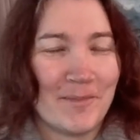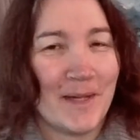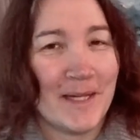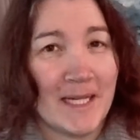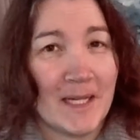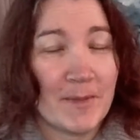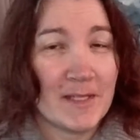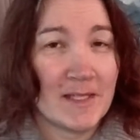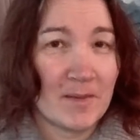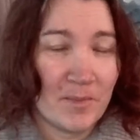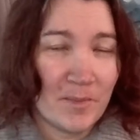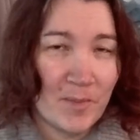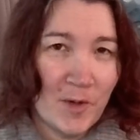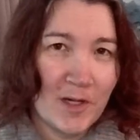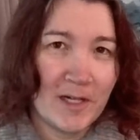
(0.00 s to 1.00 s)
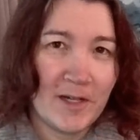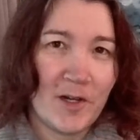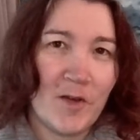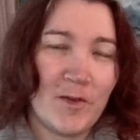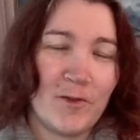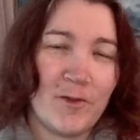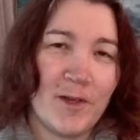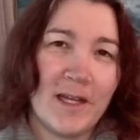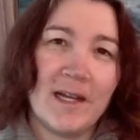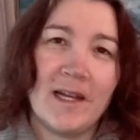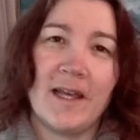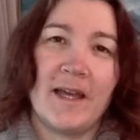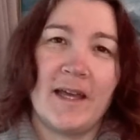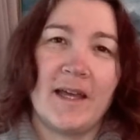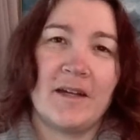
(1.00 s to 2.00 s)
My name is Malin Havefjell,
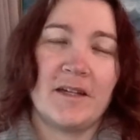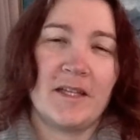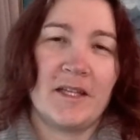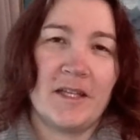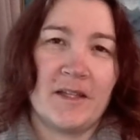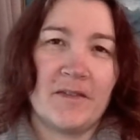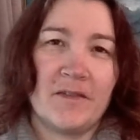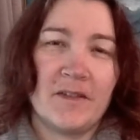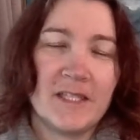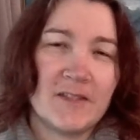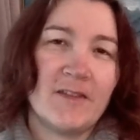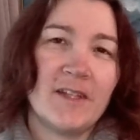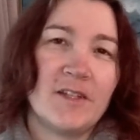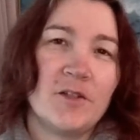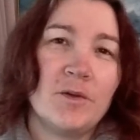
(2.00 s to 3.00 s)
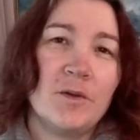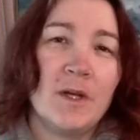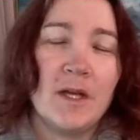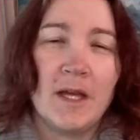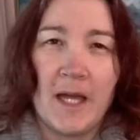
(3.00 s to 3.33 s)
and in this video